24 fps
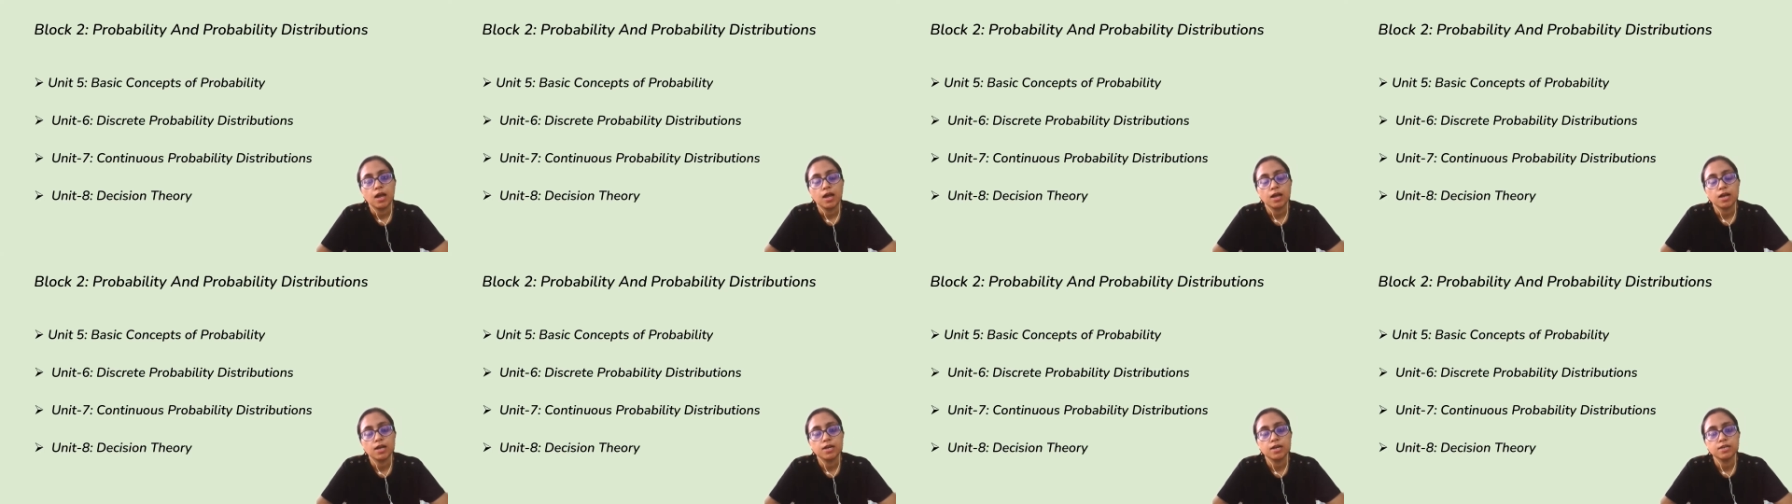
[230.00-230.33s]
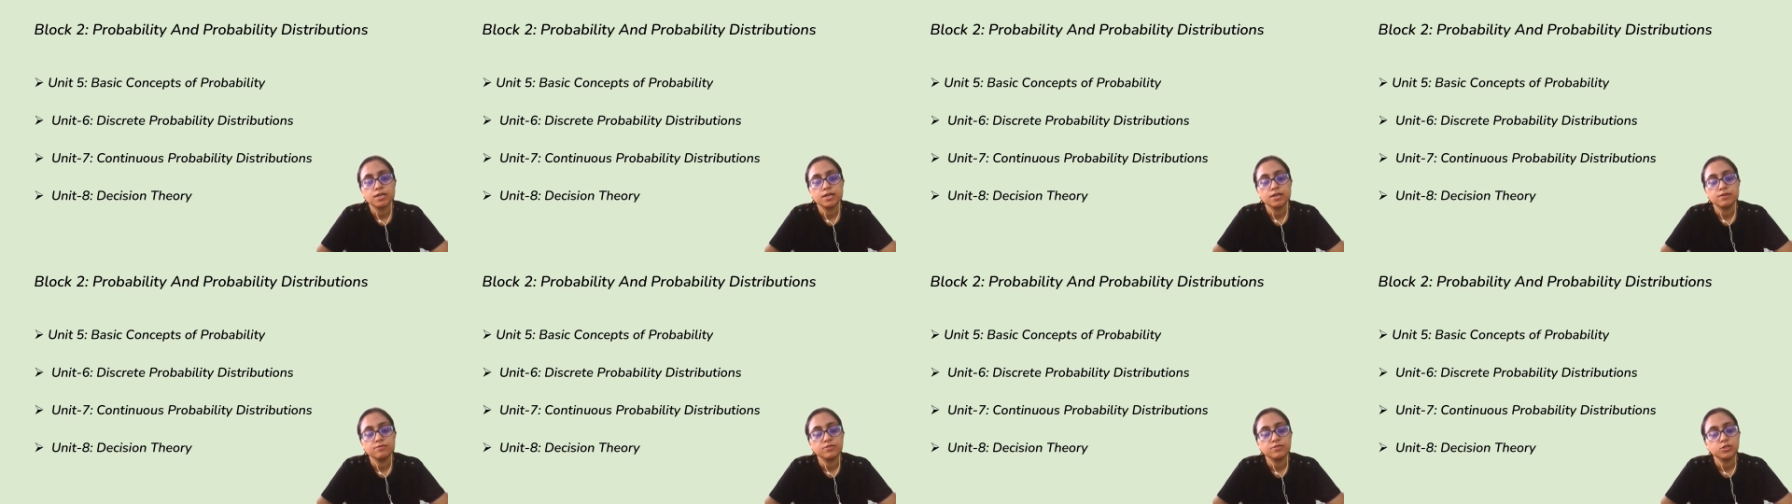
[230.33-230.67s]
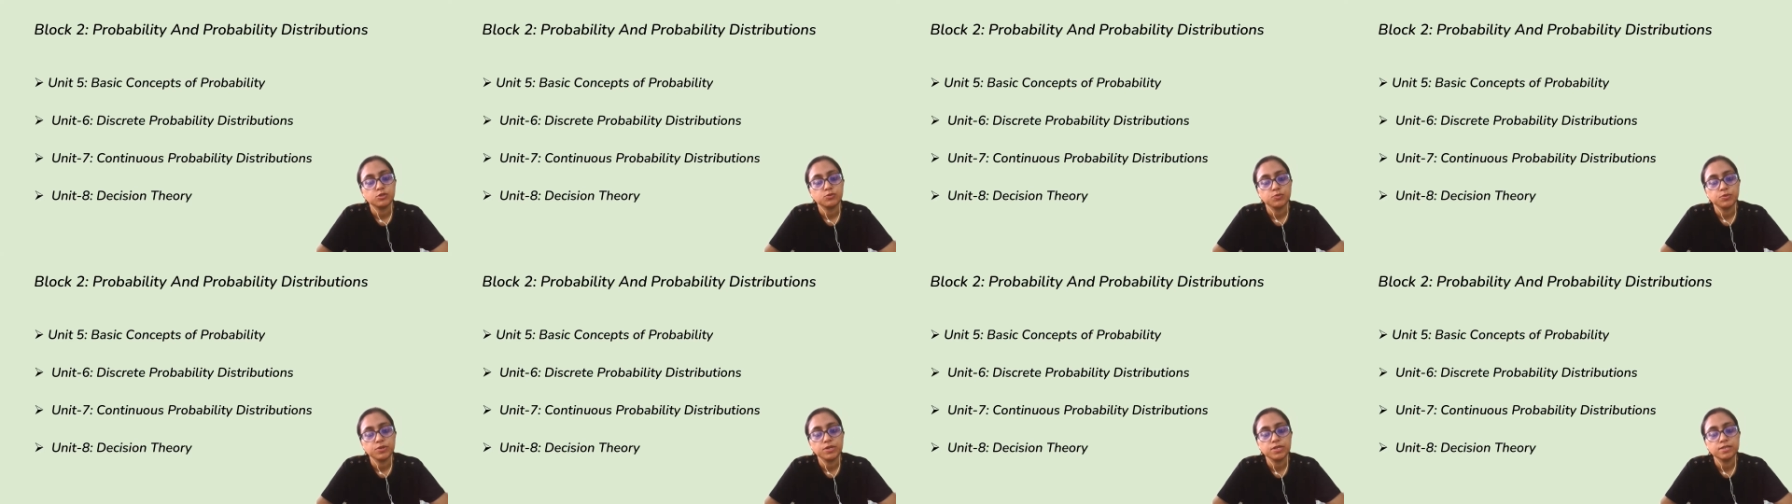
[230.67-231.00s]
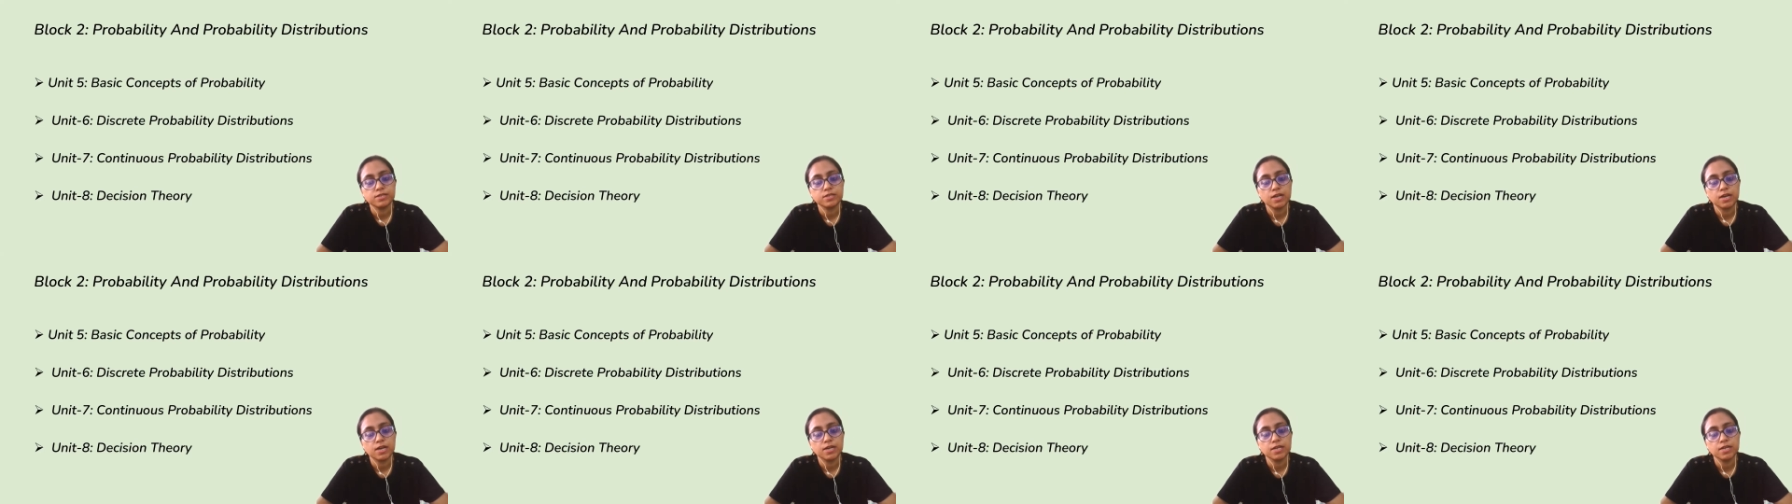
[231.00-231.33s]
which we'll
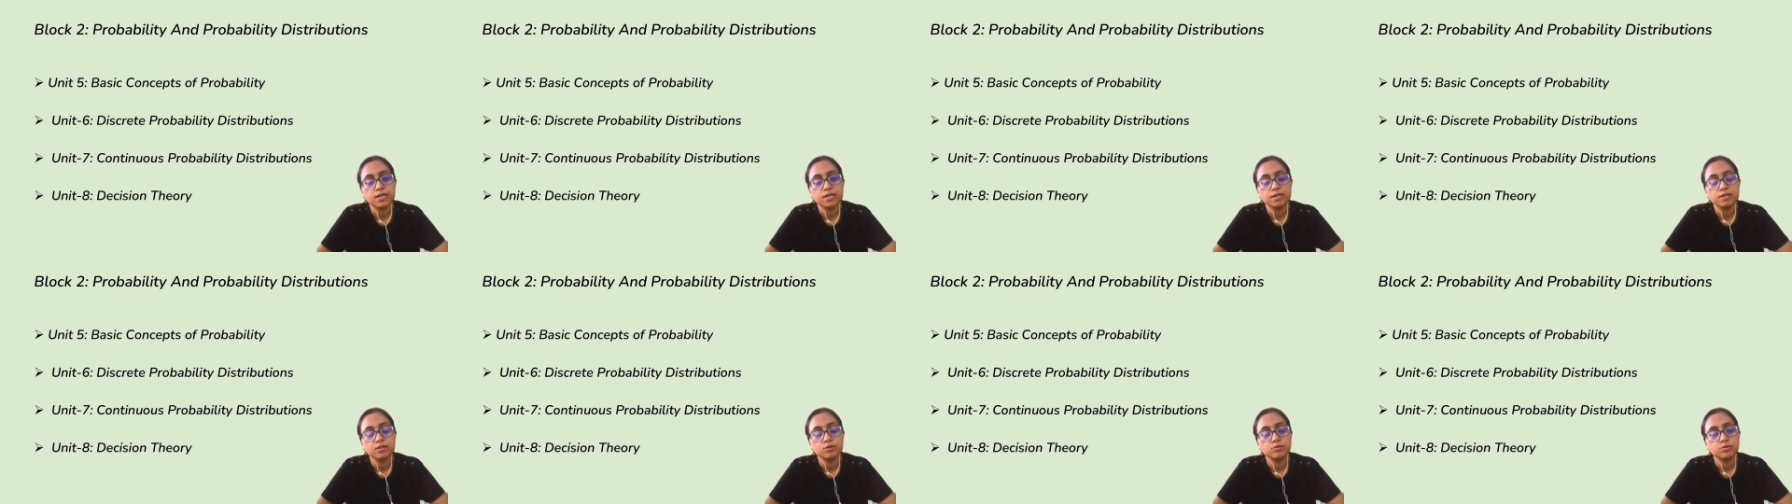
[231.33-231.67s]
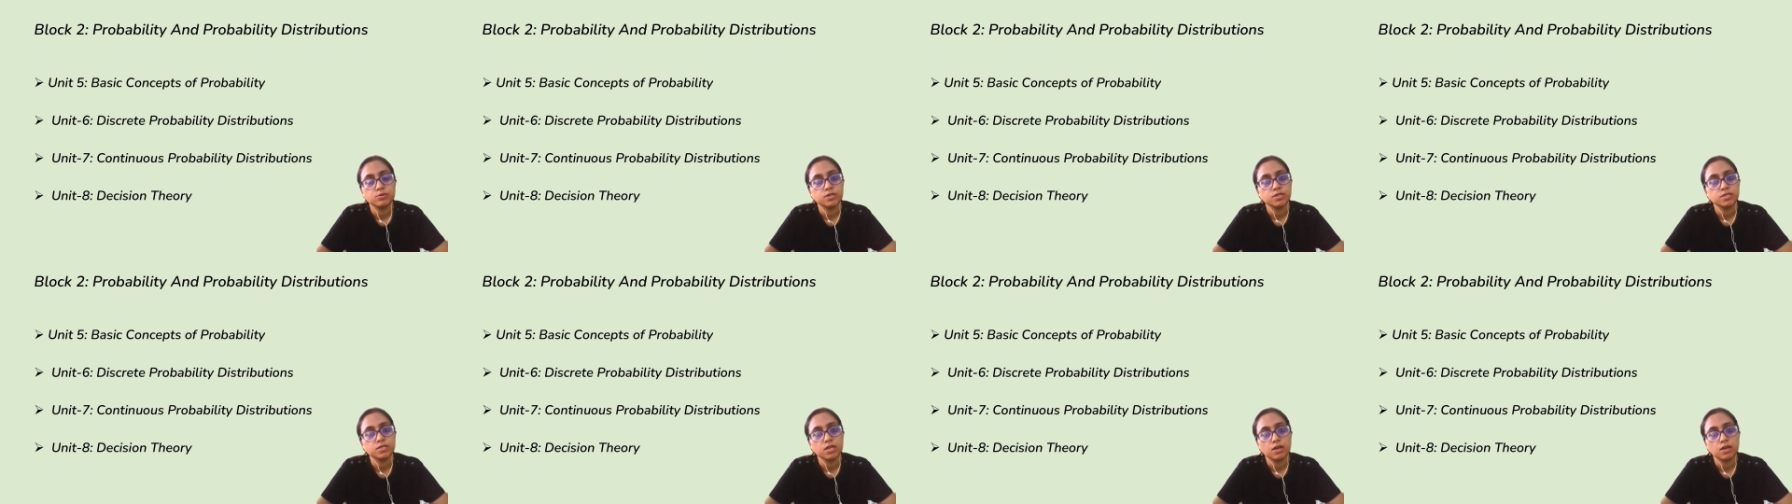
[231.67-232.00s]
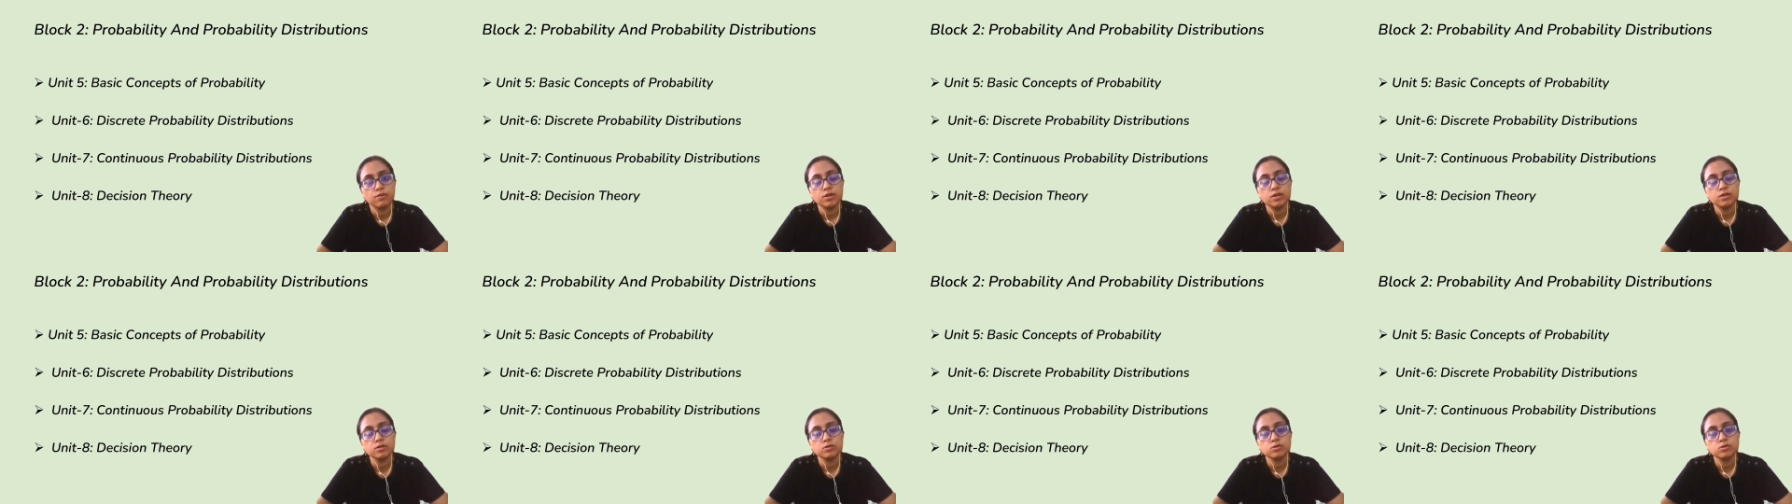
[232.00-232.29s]
study in unit 7.